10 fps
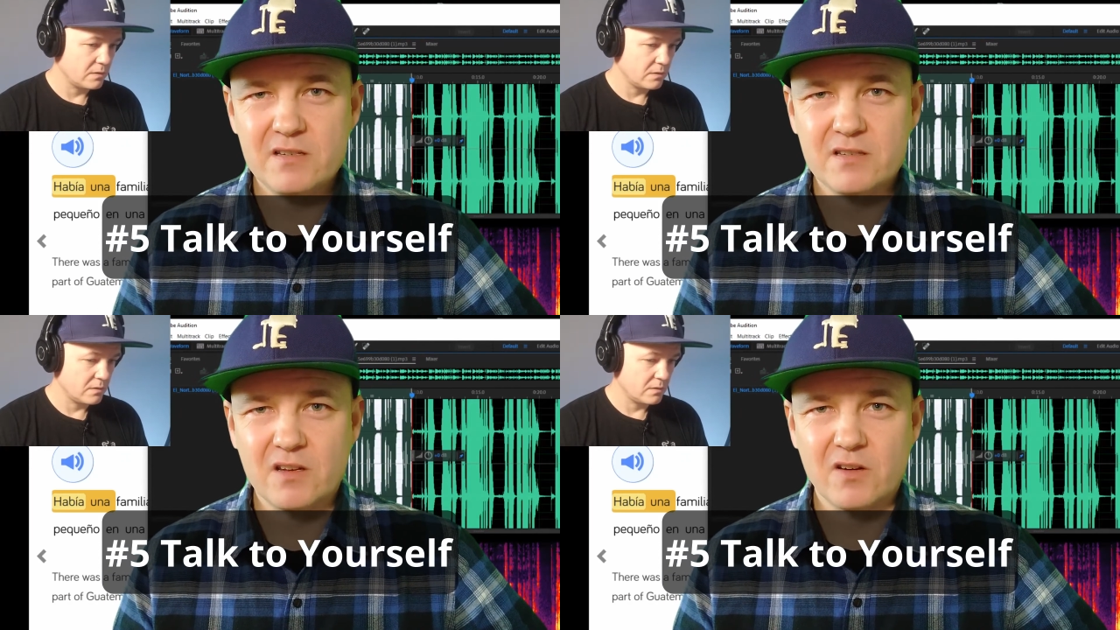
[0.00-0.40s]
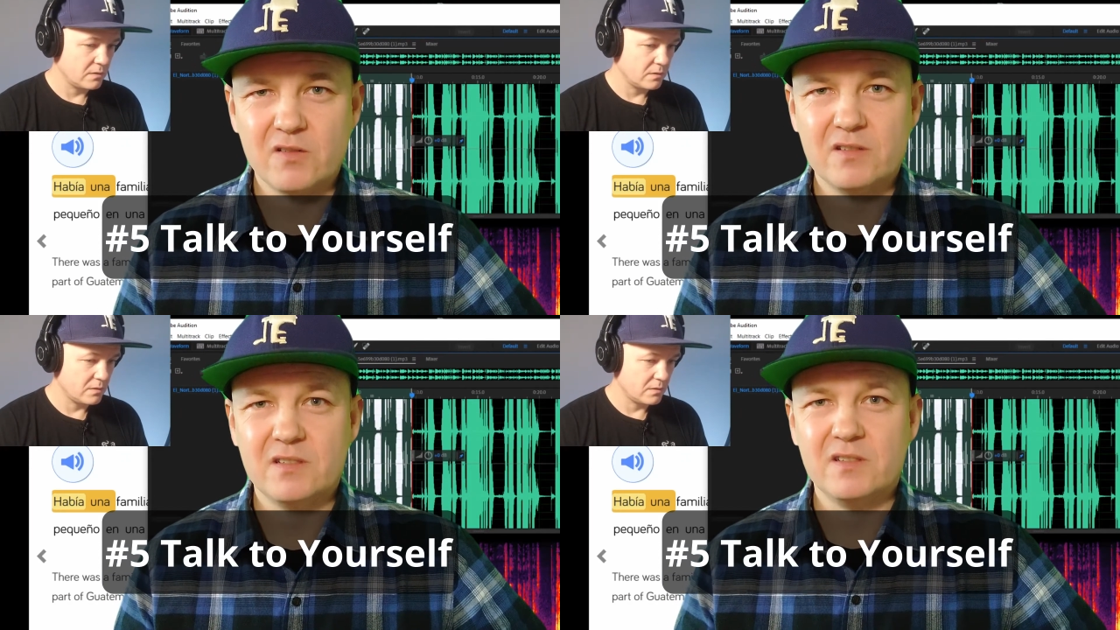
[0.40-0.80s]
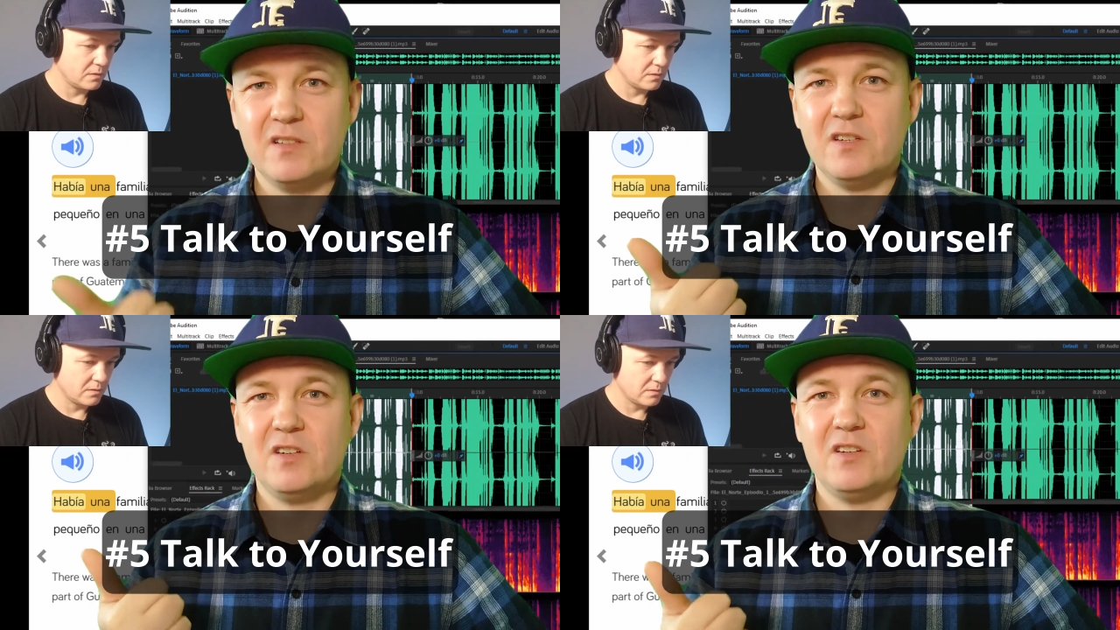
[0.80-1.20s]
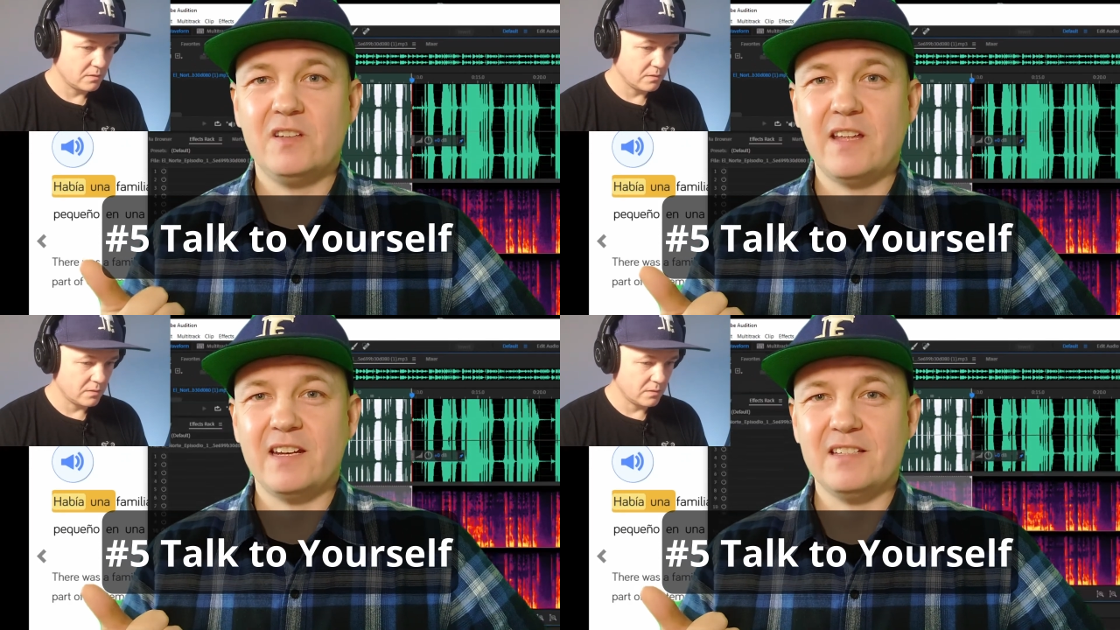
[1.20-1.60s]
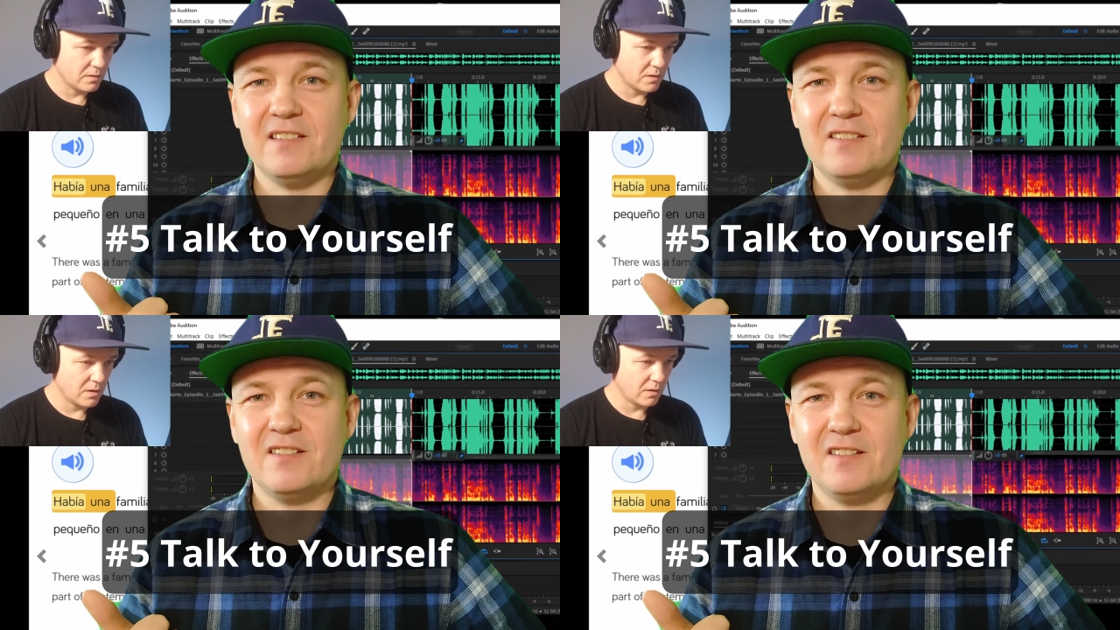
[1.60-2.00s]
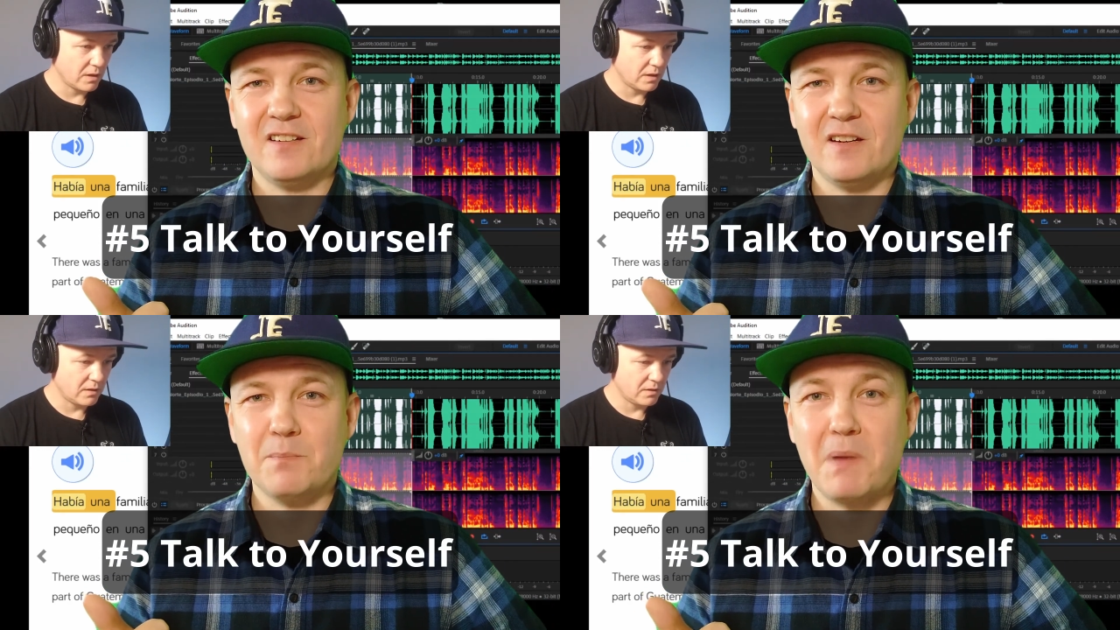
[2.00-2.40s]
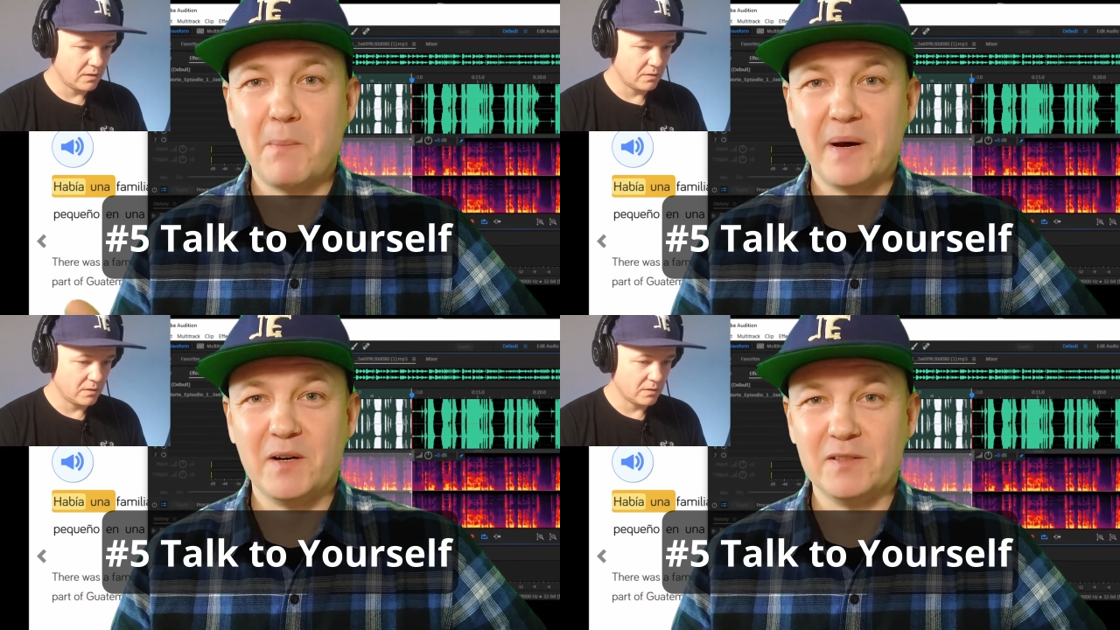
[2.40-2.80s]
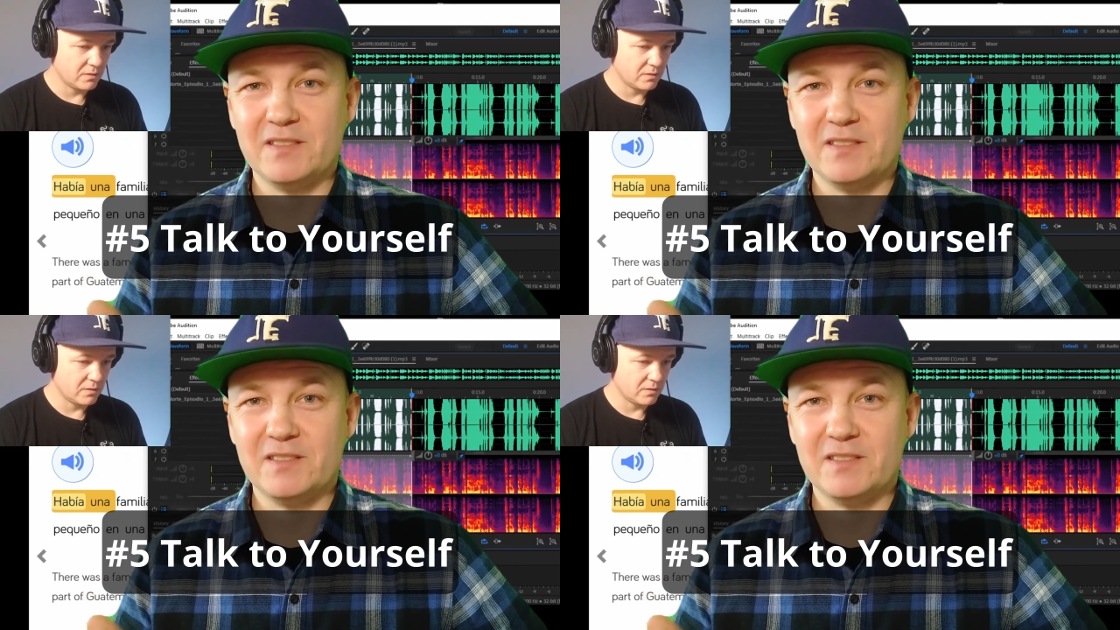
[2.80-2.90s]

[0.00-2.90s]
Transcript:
Speaker 1: So that is uh, manpao.